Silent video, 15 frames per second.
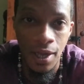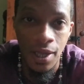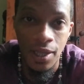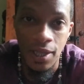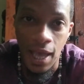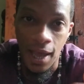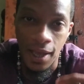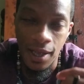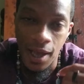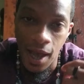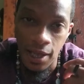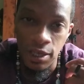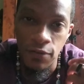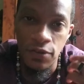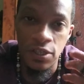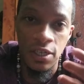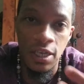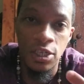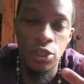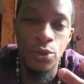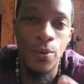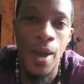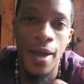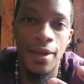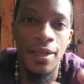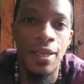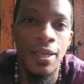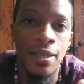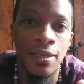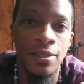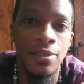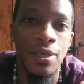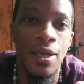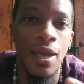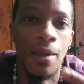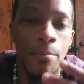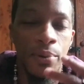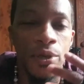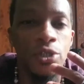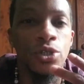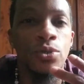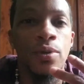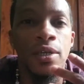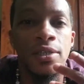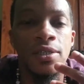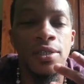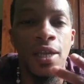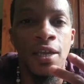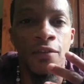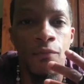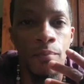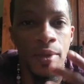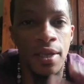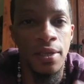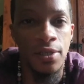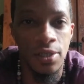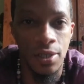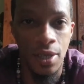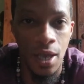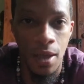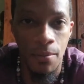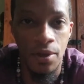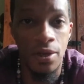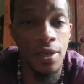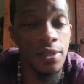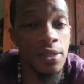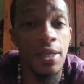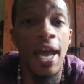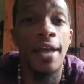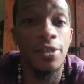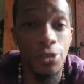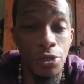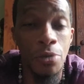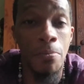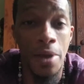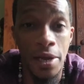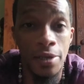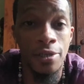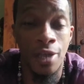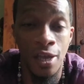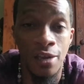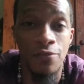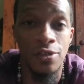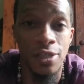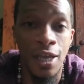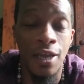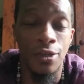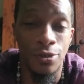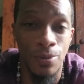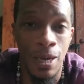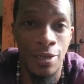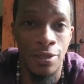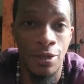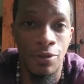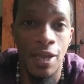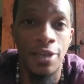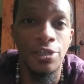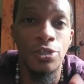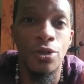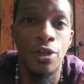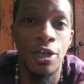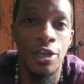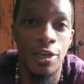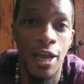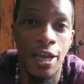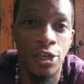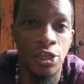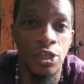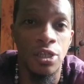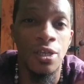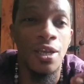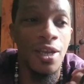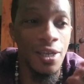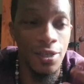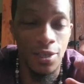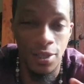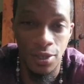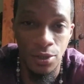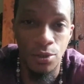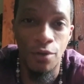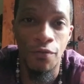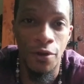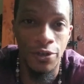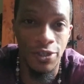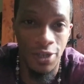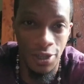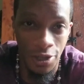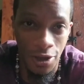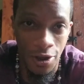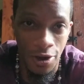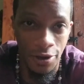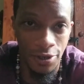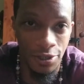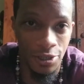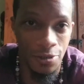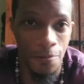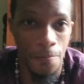that kind of set you at ease and put you in a state of peace, because that's your meditative stance right there. That's your connection to the universe at large.